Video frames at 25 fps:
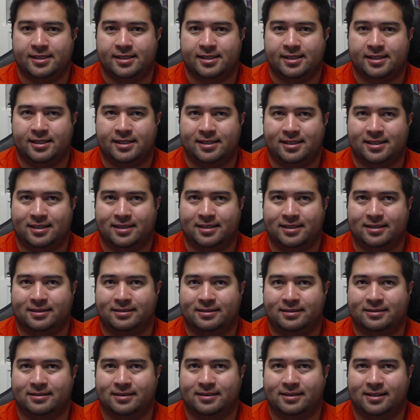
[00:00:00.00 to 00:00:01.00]

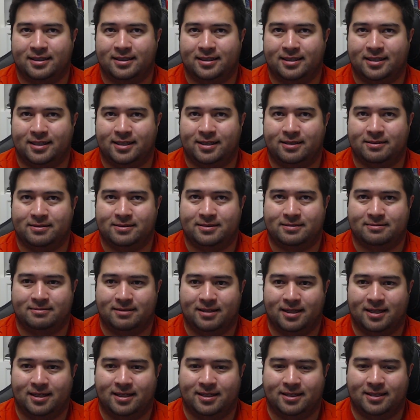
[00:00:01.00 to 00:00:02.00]
you know,
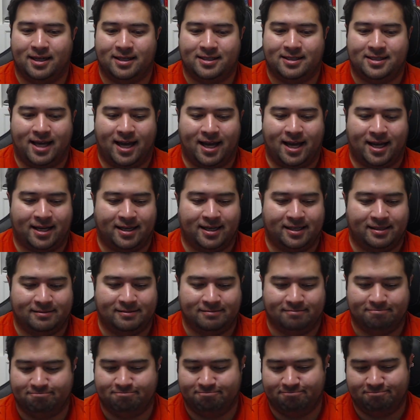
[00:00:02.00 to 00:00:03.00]
attack
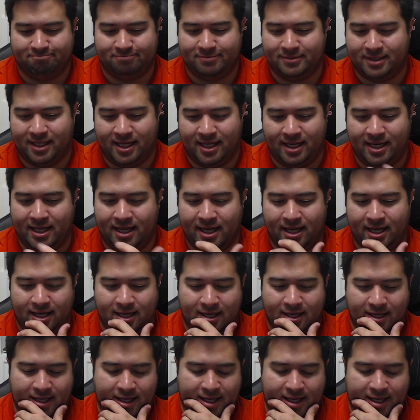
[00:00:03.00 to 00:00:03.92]
any,